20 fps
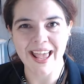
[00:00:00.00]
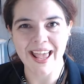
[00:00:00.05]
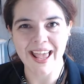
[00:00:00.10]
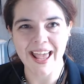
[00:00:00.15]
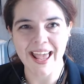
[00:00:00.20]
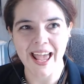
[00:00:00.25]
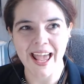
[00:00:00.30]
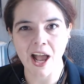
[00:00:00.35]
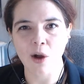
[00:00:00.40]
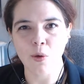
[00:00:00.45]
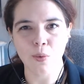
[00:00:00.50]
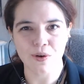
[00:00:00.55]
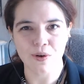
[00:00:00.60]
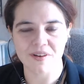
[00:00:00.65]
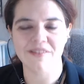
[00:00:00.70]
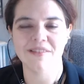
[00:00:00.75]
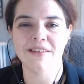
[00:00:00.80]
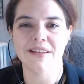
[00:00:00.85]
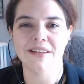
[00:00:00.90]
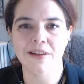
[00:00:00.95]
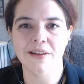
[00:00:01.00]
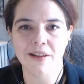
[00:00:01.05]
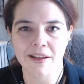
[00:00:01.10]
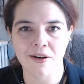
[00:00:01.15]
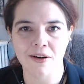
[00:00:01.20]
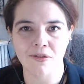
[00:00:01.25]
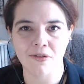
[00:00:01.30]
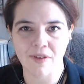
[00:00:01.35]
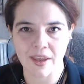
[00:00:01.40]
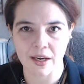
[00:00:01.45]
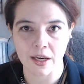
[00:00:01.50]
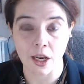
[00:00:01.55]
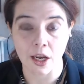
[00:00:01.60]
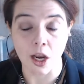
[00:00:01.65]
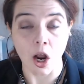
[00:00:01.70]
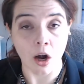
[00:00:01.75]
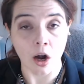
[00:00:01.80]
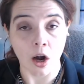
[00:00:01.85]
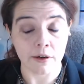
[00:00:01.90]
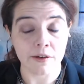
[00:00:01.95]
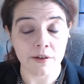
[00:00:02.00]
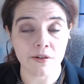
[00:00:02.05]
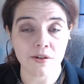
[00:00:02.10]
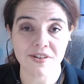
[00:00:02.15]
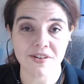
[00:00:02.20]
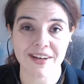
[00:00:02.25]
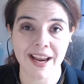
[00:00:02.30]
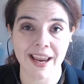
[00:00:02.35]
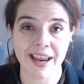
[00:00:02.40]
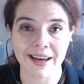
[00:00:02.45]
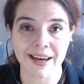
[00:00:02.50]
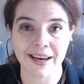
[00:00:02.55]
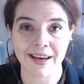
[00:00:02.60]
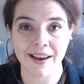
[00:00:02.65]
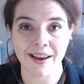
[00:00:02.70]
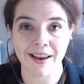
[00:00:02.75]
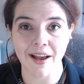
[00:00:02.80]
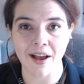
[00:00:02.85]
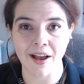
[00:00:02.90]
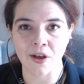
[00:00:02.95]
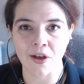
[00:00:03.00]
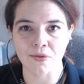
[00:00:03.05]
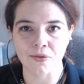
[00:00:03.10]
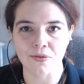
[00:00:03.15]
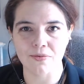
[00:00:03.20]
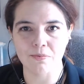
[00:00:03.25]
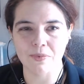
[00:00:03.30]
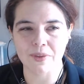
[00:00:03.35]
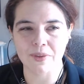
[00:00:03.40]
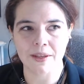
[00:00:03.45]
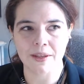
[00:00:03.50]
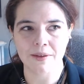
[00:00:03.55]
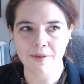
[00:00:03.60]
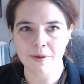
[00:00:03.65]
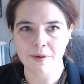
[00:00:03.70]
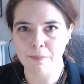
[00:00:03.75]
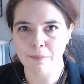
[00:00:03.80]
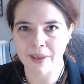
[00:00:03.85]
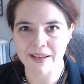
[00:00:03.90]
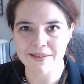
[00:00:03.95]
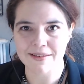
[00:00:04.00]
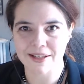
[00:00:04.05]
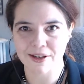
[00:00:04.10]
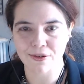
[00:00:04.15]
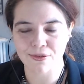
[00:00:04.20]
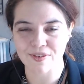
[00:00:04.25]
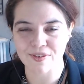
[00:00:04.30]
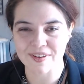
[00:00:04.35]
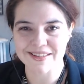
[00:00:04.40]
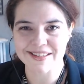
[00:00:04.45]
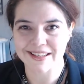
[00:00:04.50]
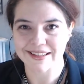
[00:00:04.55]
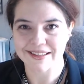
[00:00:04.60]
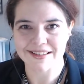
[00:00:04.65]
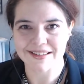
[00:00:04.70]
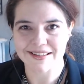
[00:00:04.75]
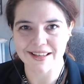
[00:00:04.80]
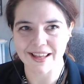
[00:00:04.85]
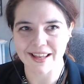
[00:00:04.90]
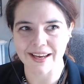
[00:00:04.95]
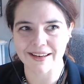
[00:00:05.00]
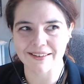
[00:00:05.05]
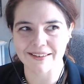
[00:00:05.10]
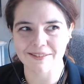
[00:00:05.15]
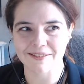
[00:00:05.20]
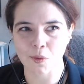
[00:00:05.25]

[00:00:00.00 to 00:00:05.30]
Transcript: how we're still innovating our understanding of even basic physics like,